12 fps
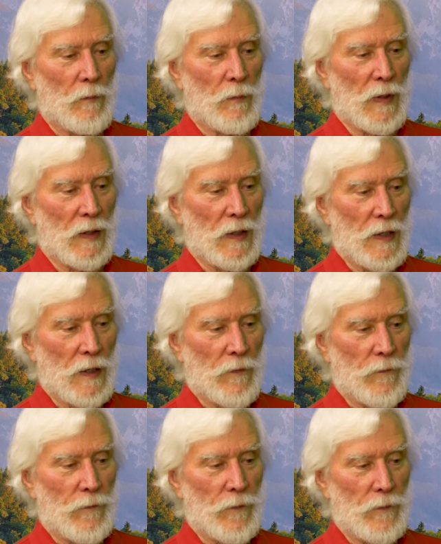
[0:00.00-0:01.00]

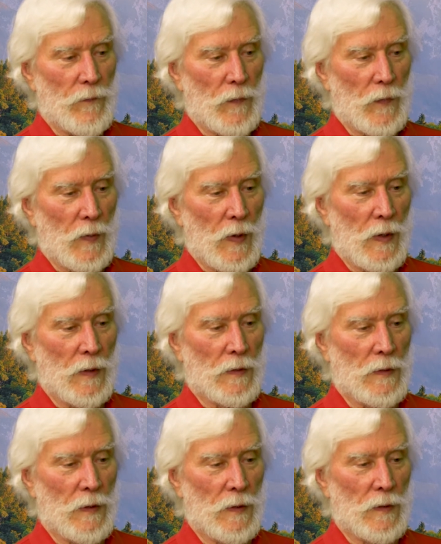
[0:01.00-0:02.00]
belief that
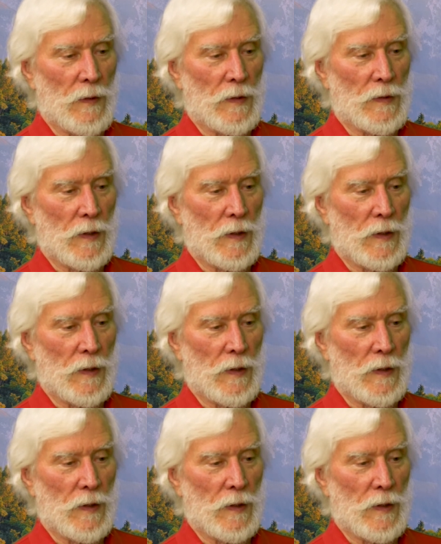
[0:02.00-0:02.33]
uh,